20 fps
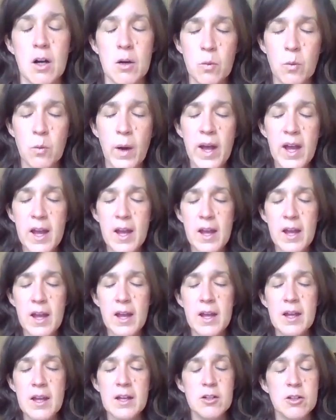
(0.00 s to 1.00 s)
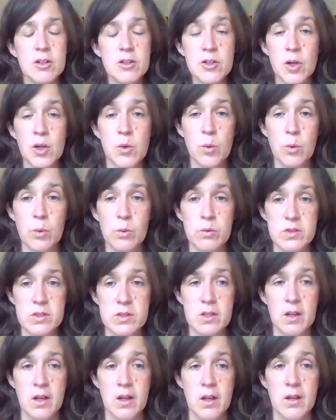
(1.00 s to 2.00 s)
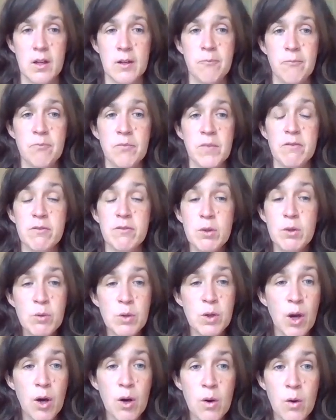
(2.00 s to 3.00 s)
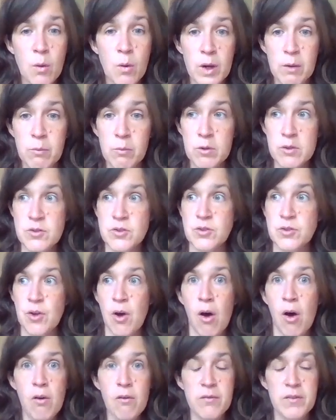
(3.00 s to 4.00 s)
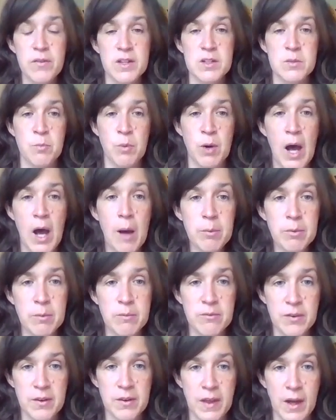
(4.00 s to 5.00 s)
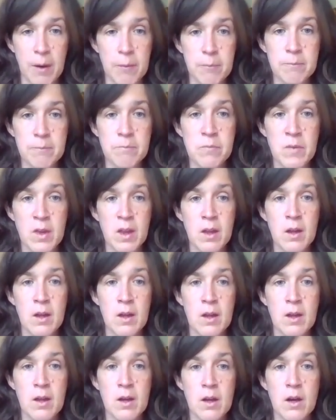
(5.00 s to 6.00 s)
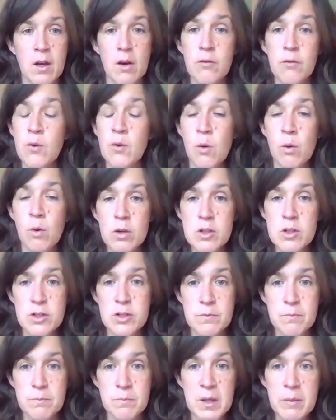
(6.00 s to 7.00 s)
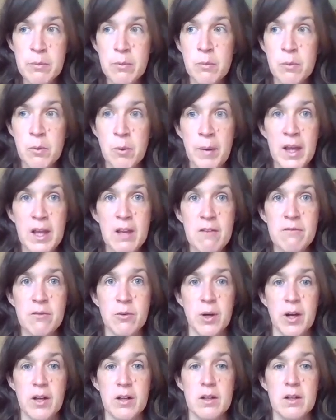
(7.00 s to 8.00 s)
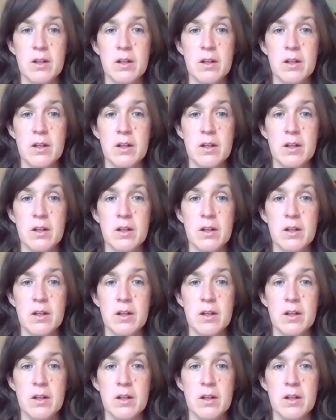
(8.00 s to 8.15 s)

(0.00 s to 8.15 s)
way in your toes, if you know it will solve this problem for them, of course people will pay for it.